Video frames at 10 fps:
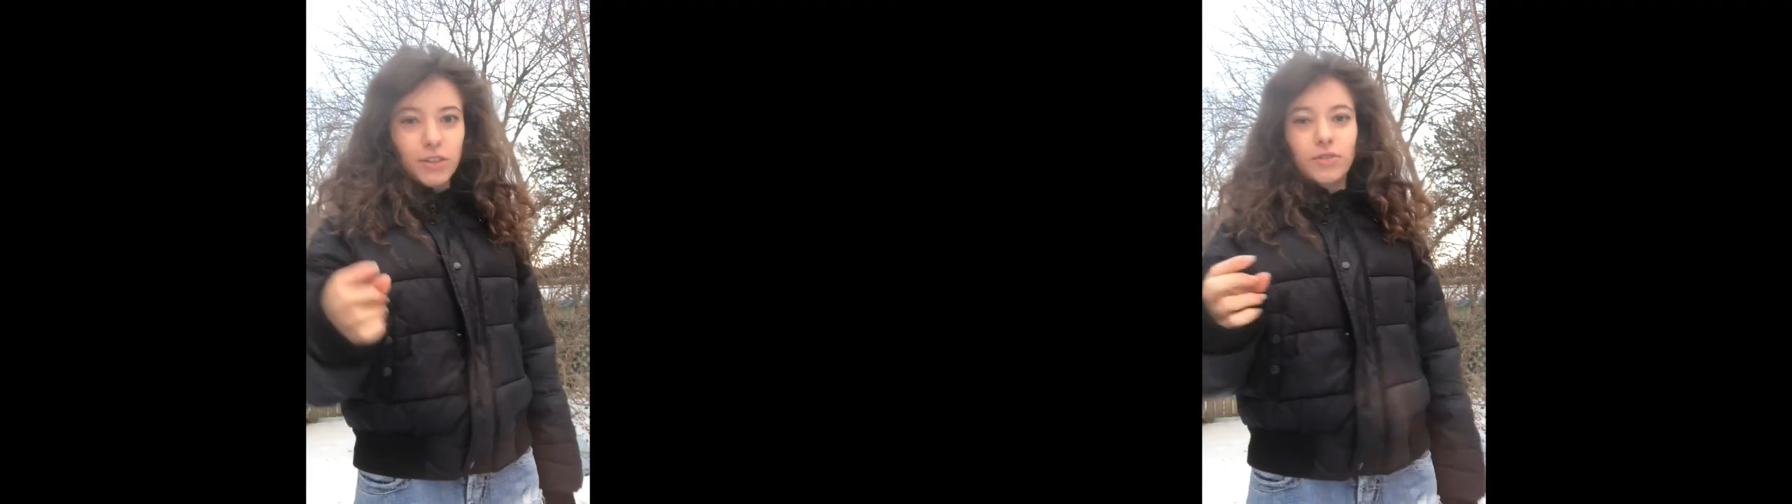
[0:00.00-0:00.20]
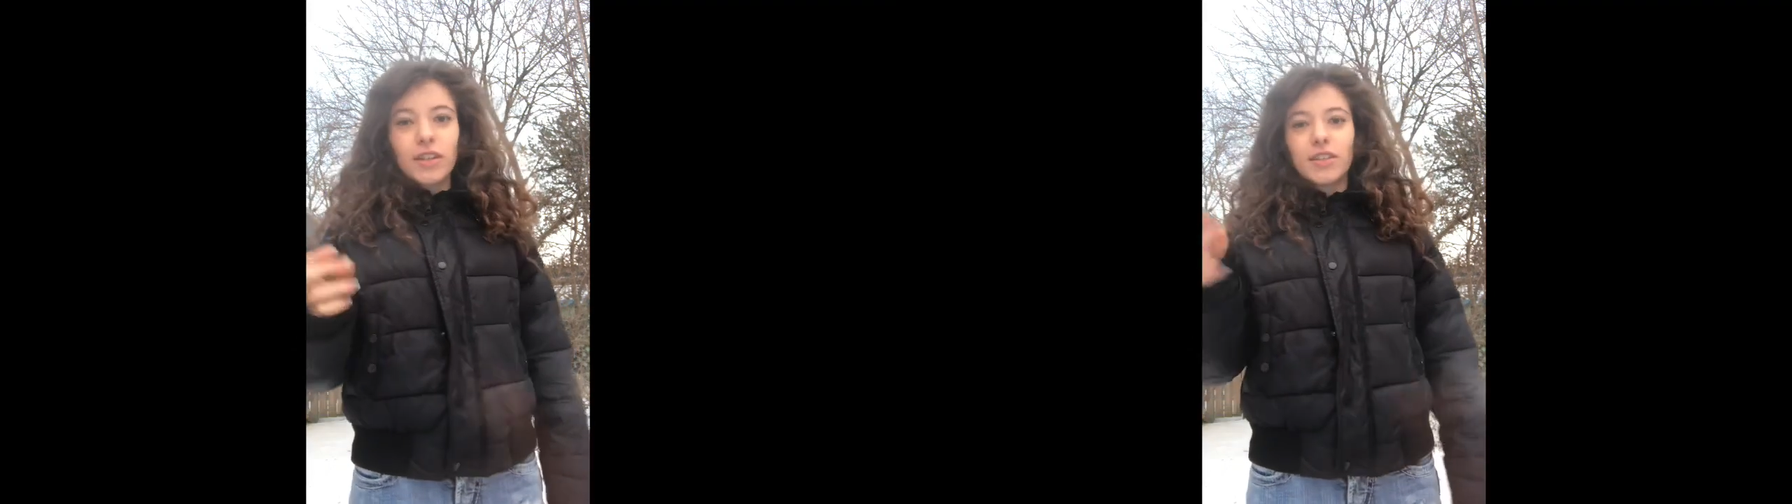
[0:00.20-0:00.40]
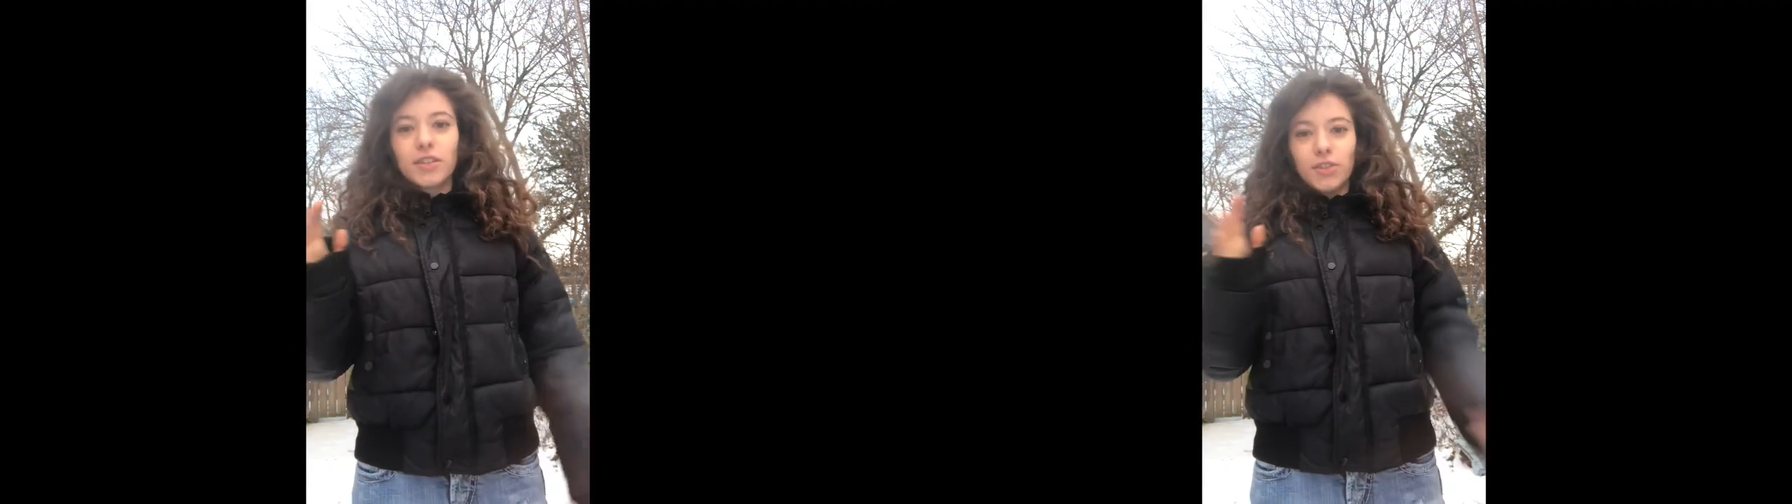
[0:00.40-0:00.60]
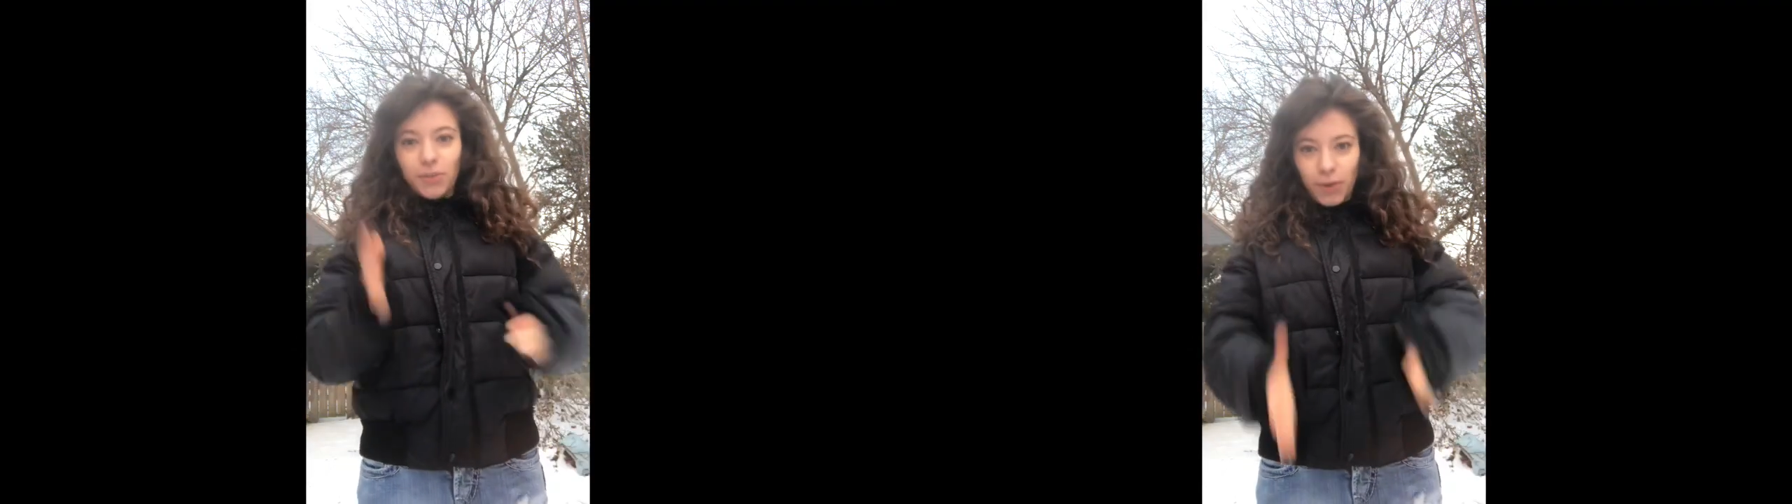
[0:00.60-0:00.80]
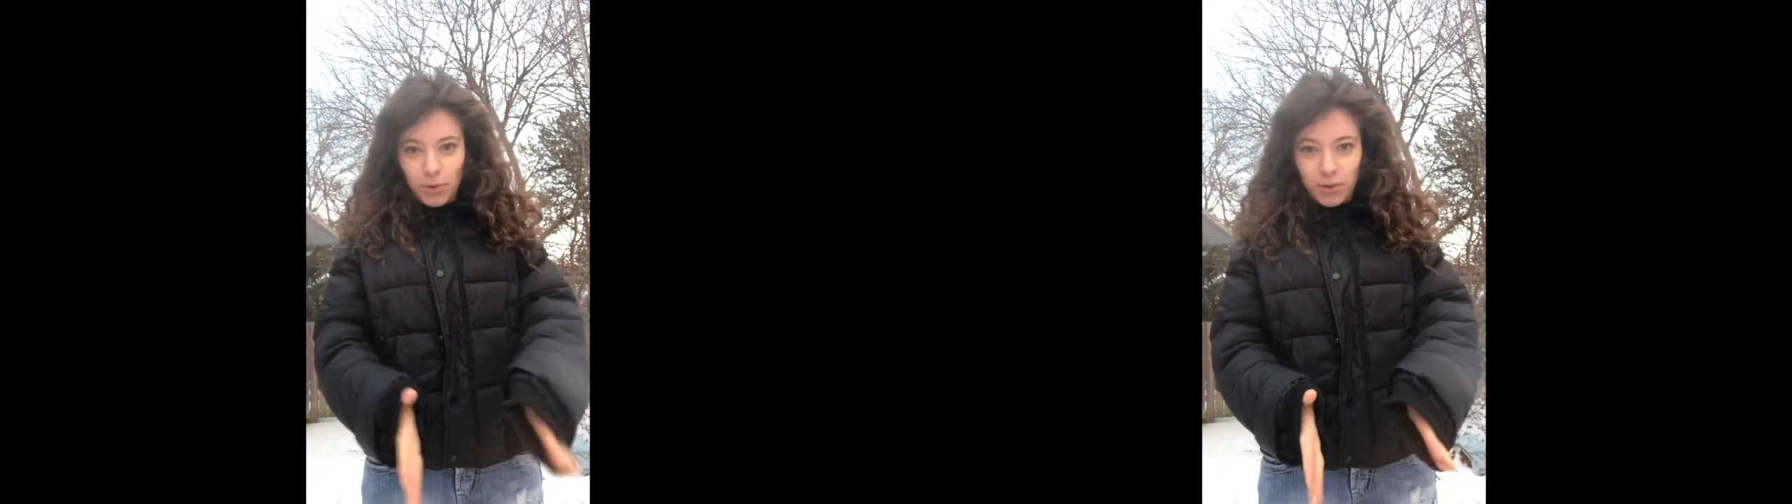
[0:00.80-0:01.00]
using just
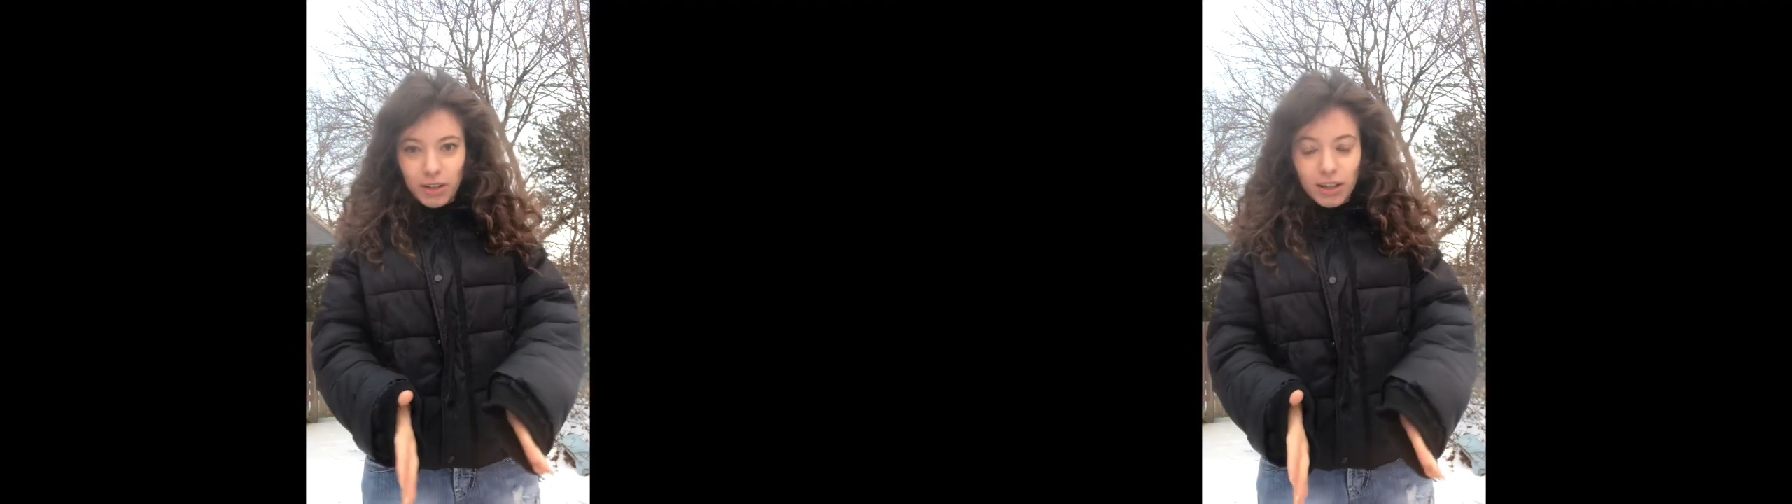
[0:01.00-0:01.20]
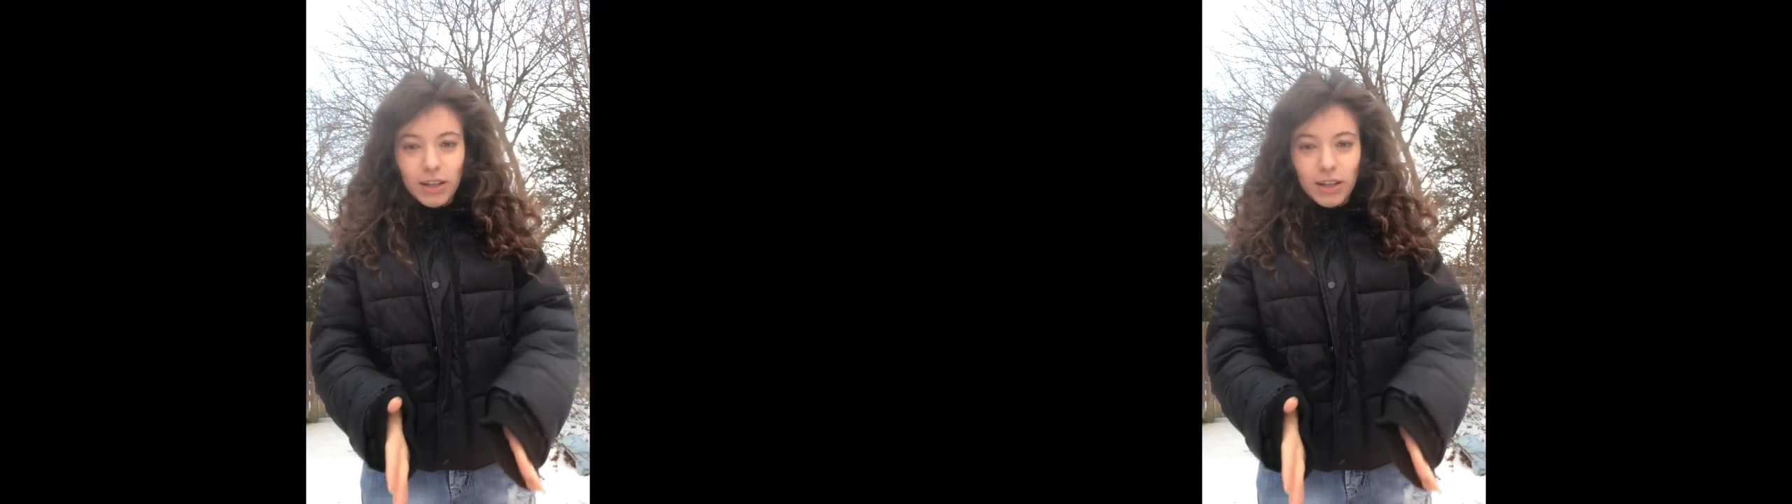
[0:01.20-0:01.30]
your phone.